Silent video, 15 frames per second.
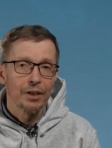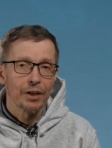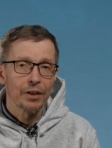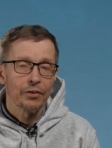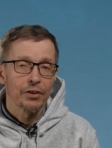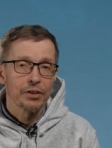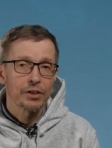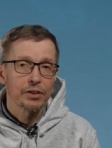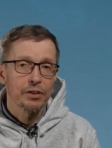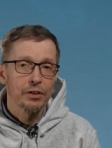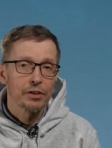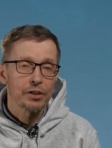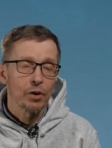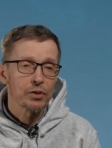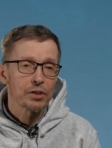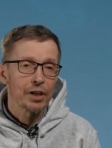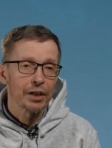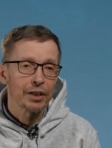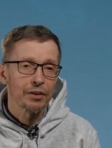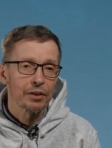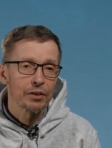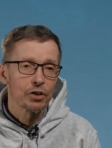And this sounds
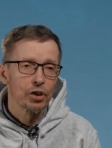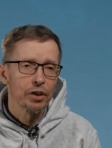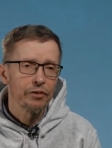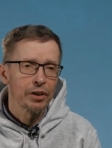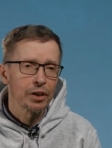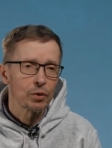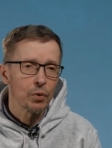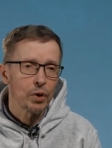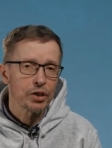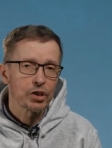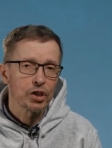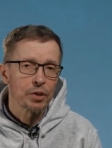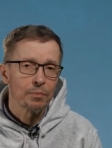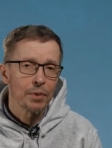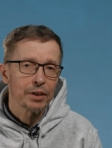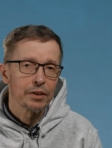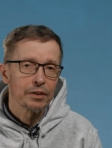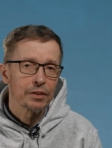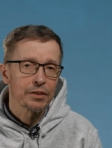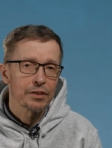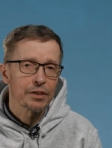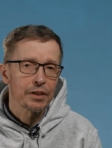like a trivial question, but it
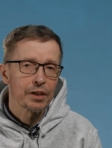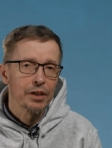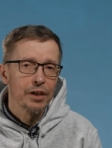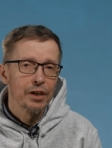is